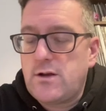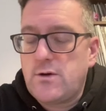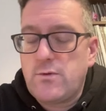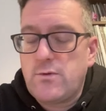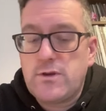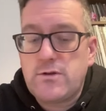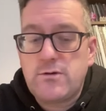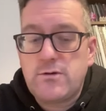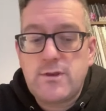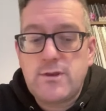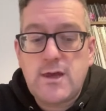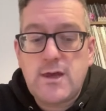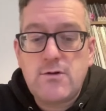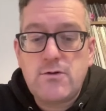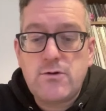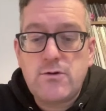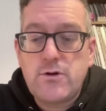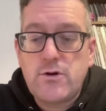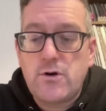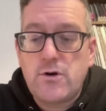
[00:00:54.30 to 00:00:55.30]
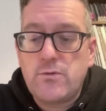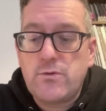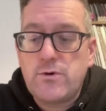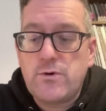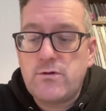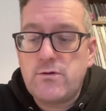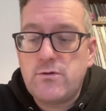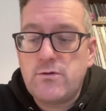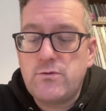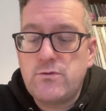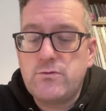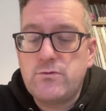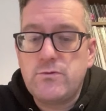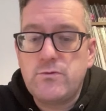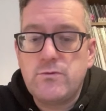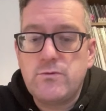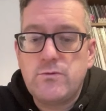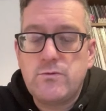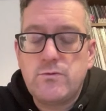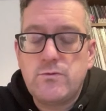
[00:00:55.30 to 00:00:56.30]
whether you're there or not. We're all,
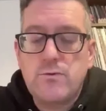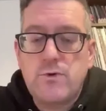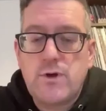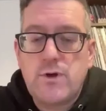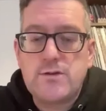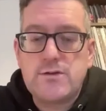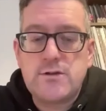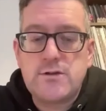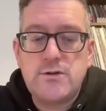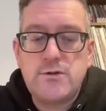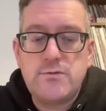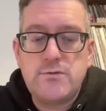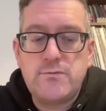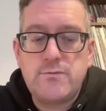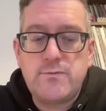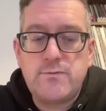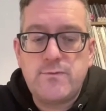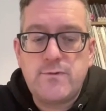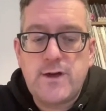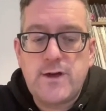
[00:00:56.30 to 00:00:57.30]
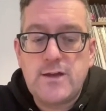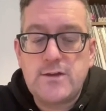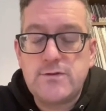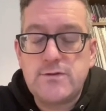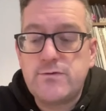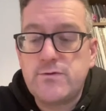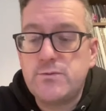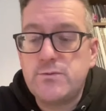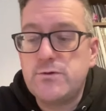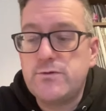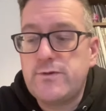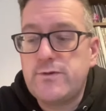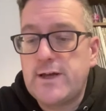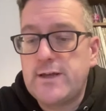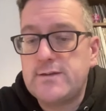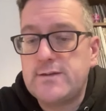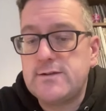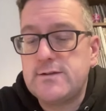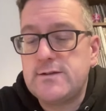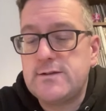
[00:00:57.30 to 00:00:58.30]
as Luton fans, football
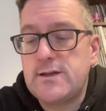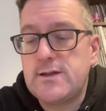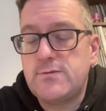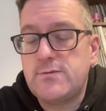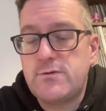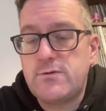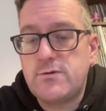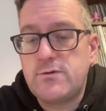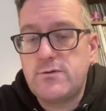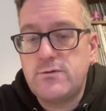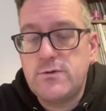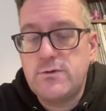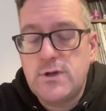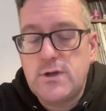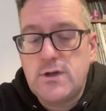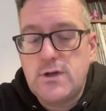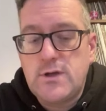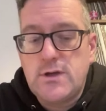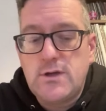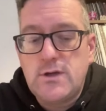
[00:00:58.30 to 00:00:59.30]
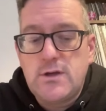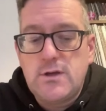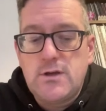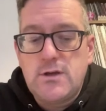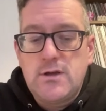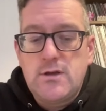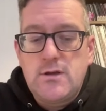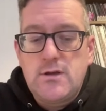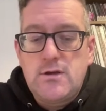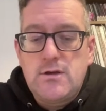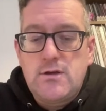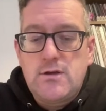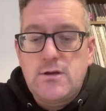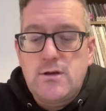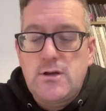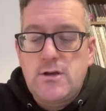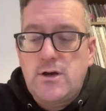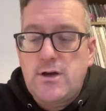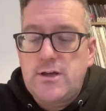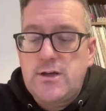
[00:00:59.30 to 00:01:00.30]
fans indeed, we're all
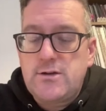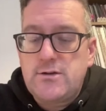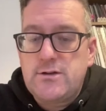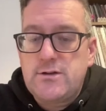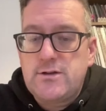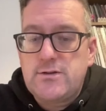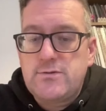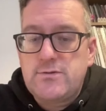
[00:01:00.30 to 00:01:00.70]
united on